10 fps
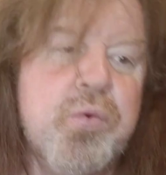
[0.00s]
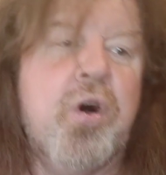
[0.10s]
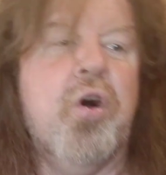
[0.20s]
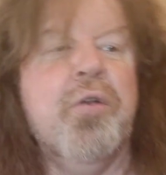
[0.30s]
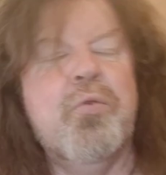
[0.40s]
to
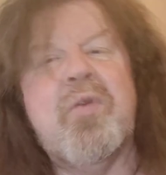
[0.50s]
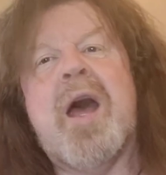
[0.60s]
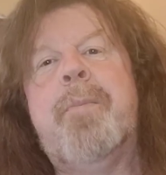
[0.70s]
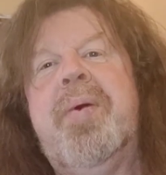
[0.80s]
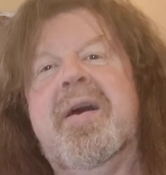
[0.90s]

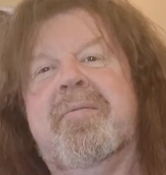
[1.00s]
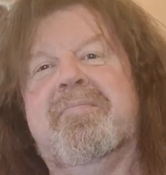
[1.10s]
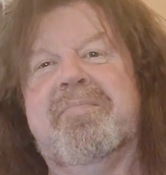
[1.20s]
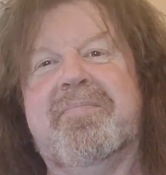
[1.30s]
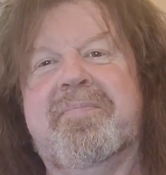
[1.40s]
unwrap.
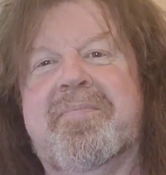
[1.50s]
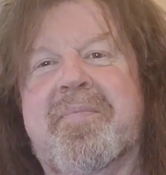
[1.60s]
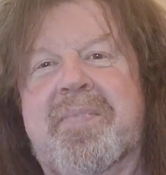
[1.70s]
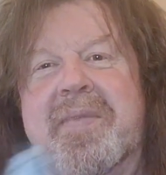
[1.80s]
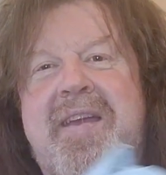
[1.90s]

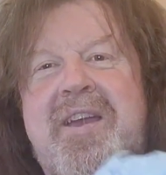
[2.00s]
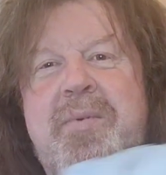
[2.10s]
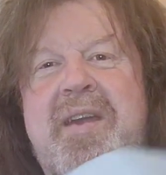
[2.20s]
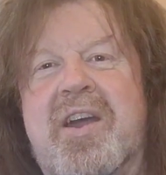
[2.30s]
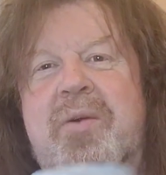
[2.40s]

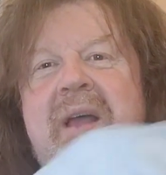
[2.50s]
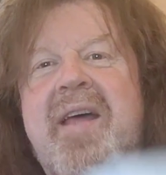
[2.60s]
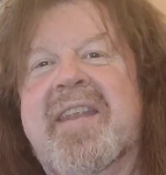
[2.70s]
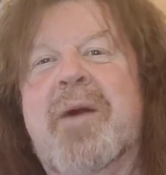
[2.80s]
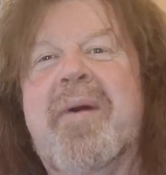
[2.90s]
Here we go.
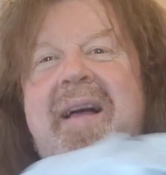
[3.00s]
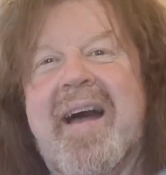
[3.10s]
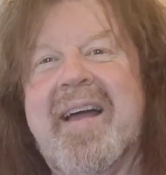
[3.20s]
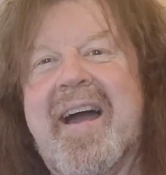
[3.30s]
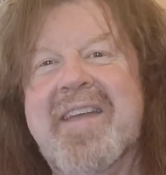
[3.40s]
Now,
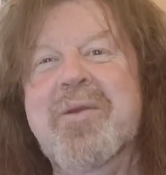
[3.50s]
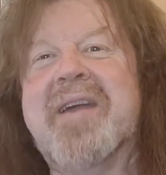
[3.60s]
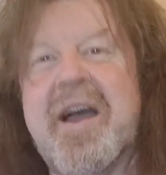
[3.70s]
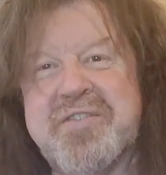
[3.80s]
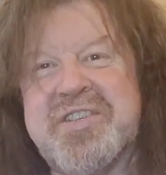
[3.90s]
you
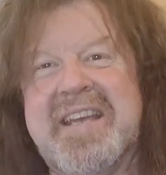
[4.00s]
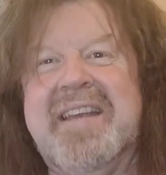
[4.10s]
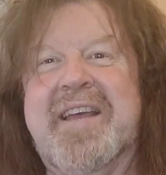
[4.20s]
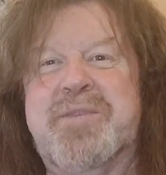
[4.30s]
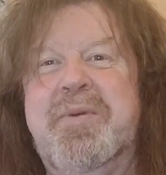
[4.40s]
guys have
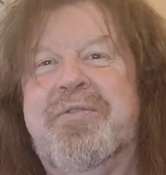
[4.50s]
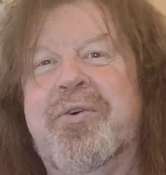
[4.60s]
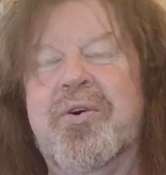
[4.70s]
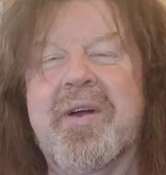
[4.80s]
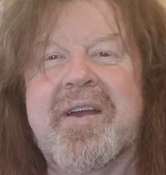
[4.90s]
seen this
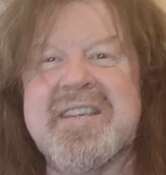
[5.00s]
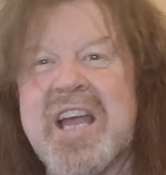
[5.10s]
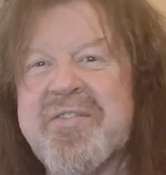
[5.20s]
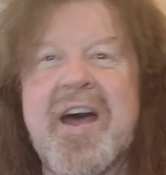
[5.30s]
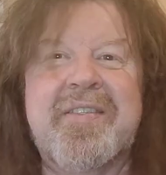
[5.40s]
before because
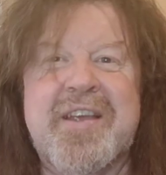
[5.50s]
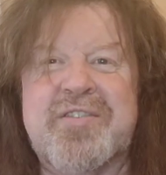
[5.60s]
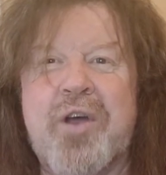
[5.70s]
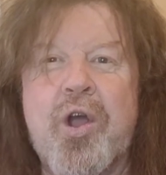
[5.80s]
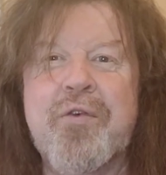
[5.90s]
I've had
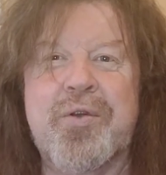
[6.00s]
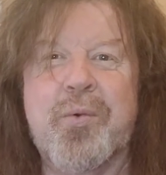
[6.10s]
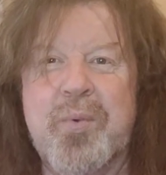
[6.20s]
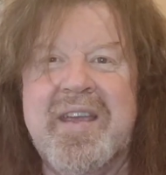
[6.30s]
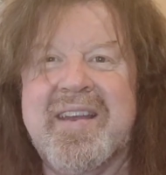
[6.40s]
this for over a
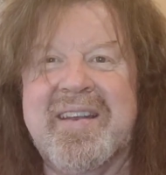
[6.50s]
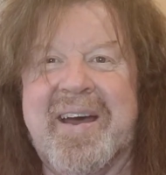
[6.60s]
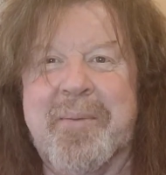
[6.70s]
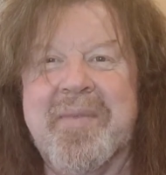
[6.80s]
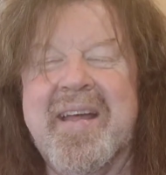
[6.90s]
week
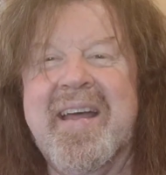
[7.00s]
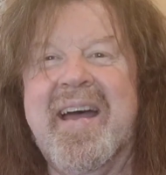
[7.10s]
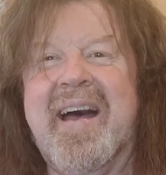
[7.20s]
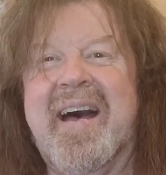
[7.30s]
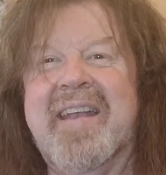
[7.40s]
now.
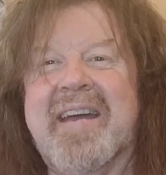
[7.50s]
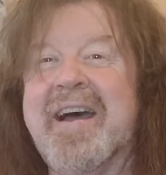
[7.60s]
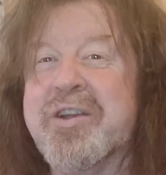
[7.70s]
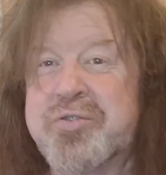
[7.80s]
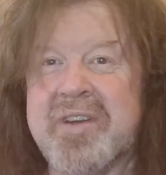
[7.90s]
And
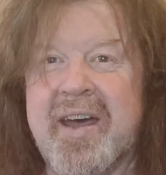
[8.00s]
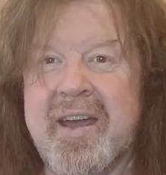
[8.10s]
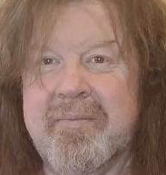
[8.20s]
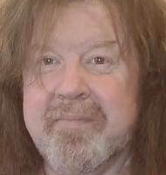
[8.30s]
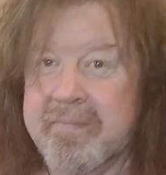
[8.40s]

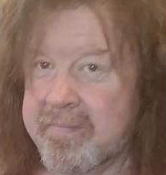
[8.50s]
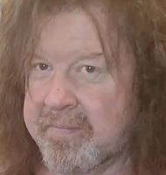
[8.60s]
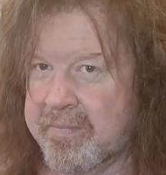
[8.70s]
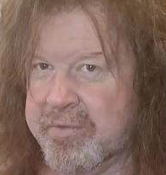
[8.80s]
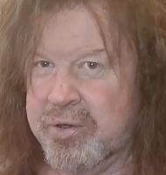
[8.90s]
Astradyne,
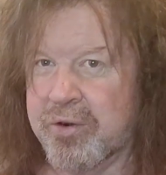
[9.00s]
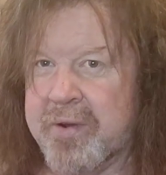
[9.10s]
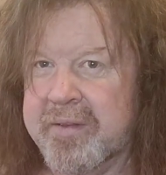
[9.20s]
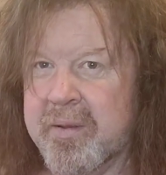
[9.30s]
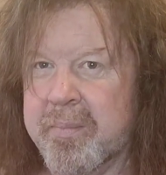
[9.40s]
your
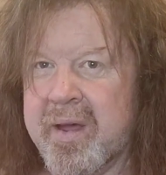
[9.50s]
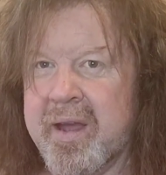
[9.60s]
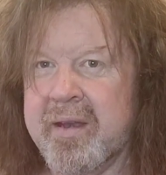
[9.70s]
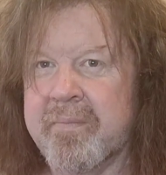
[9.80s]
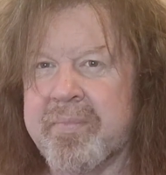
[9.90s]
friend and
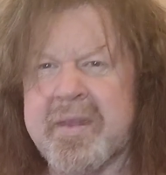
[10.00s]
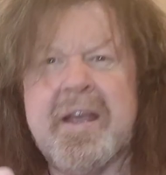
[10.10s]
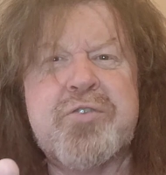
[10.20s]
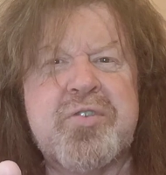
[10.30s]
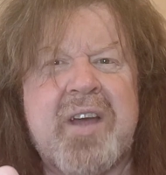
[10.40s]
mine,
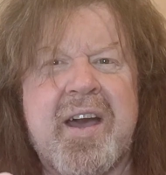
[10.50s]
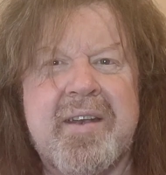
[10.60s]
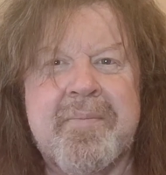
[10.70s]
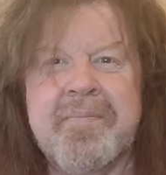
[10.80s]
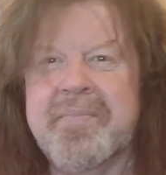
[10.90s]

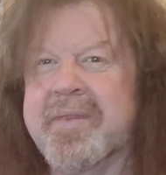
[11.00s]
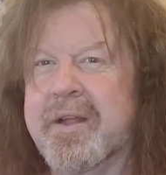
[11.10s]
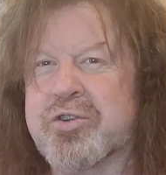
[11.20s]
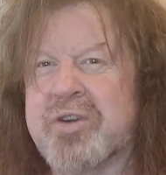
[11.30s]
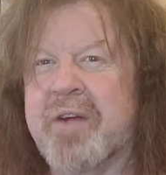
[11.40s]
Astradyne,
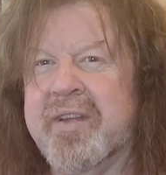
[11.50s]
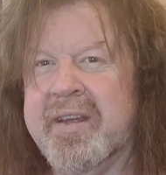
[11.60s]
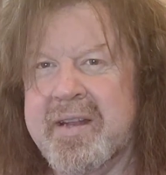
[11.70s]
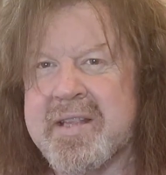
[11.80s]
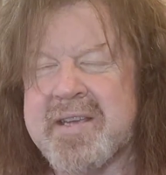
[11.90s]
a
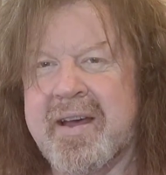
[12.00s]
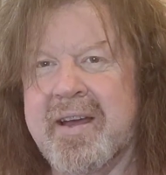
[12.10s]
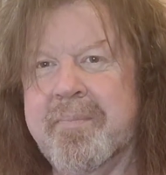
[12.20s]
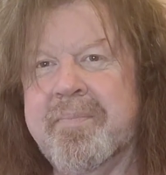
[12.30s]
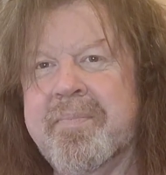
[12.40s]
traveler in
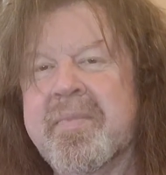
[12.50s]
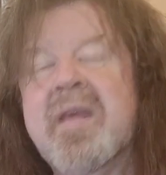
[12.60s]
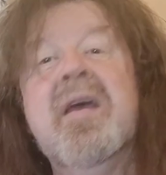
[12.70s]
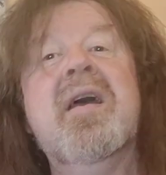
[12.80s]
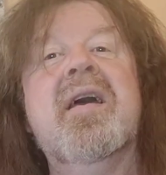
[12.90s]
time,
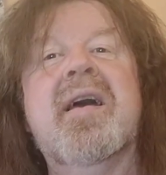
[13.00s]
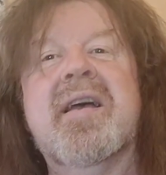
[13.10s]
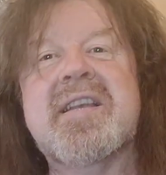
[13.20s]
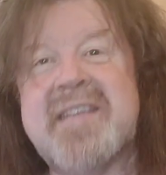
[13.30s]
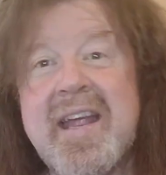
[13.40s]

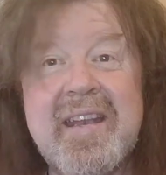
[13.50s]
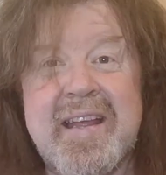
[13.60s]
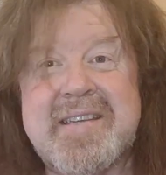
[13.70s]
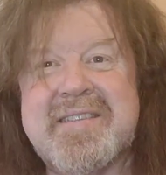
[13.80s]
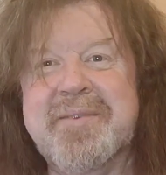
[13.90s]
sent
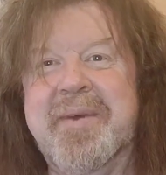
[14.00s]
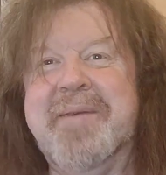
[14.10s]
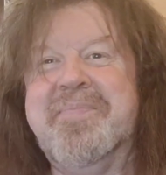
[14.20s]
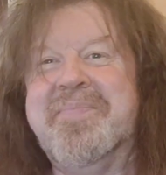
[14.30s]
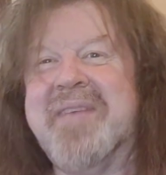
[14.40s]
this to
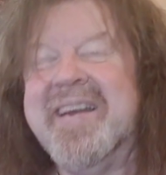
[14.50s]
me.